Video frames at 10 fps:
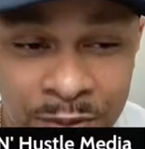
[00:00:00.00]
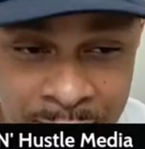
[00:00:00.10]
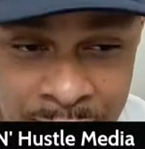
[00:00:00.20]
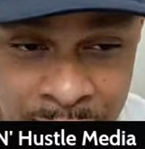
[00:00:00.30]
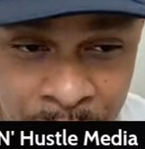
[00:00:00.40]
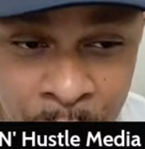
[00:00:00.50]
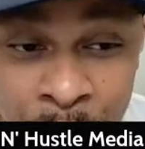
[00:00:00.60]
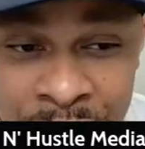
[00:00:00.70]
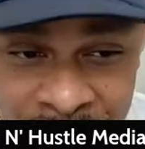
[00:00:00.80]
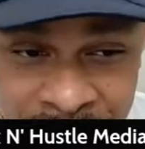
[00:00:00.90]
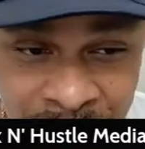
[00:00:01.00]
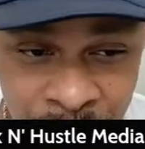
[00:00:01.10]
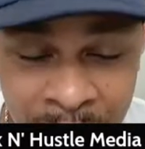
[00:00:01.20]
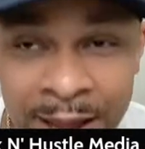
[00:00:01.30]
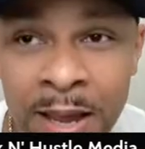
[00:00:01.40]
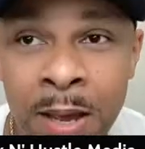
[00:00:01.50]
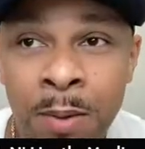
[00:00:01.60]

in the first year, right?